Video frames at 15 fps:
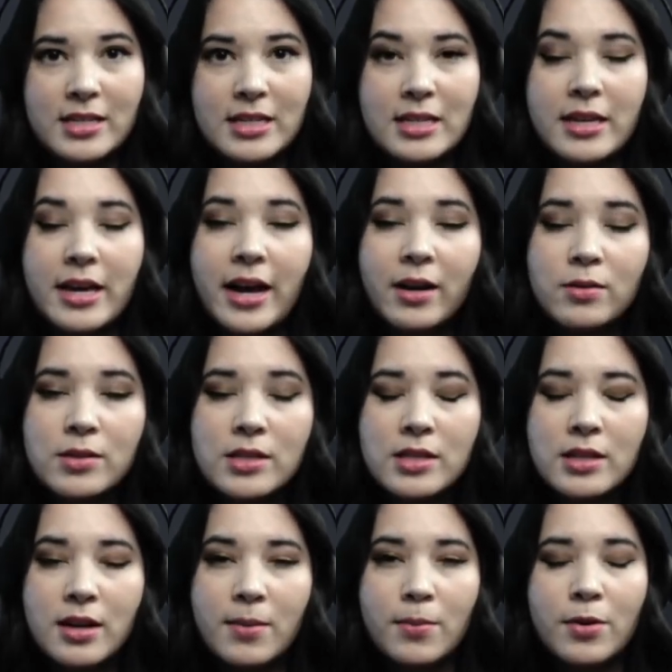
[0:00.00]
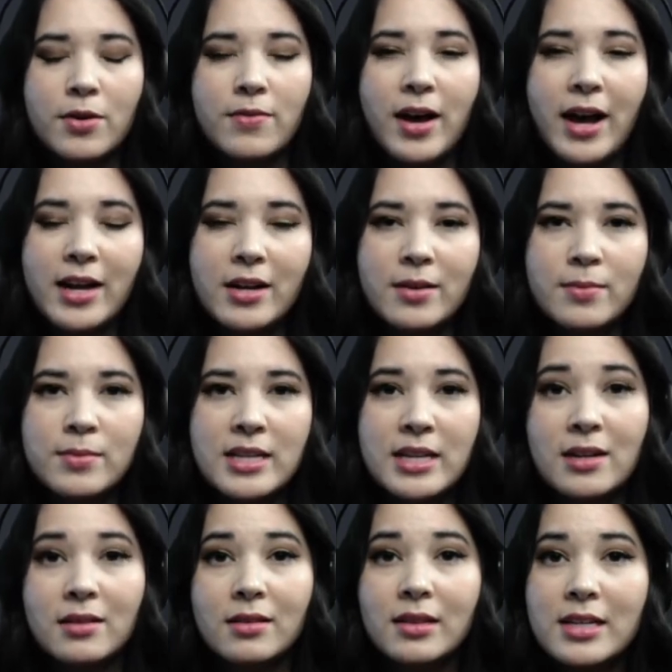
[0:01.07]
It counts the number of items
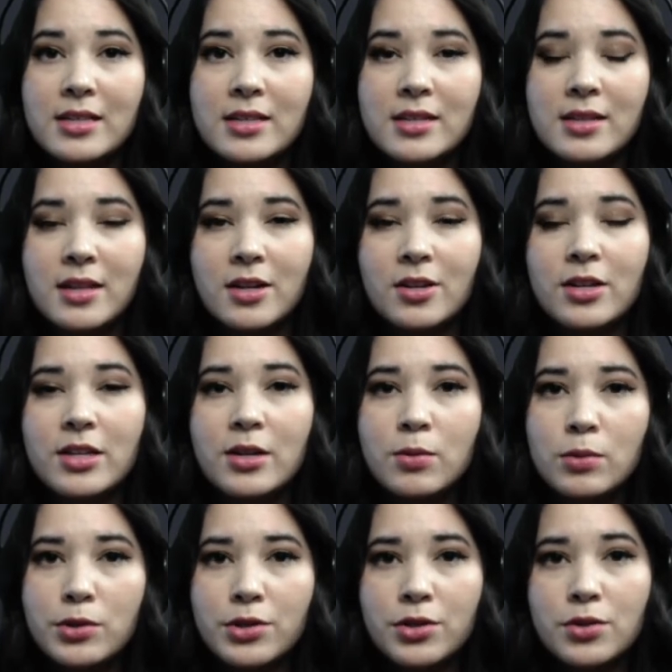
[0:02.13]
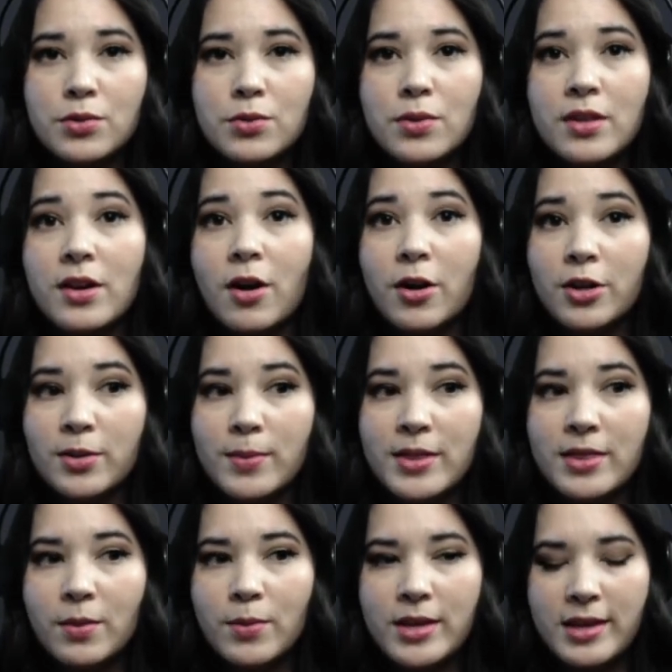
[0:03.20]
in a list that are equal to the argument
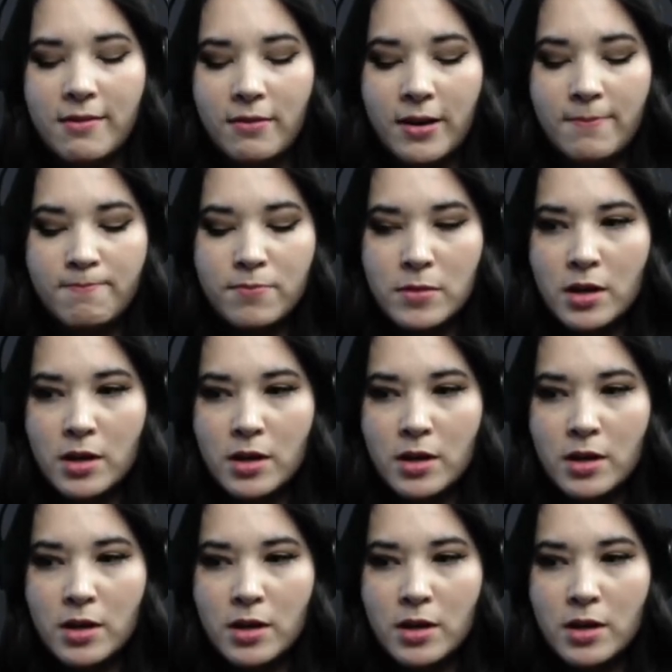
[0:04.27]
that we give it.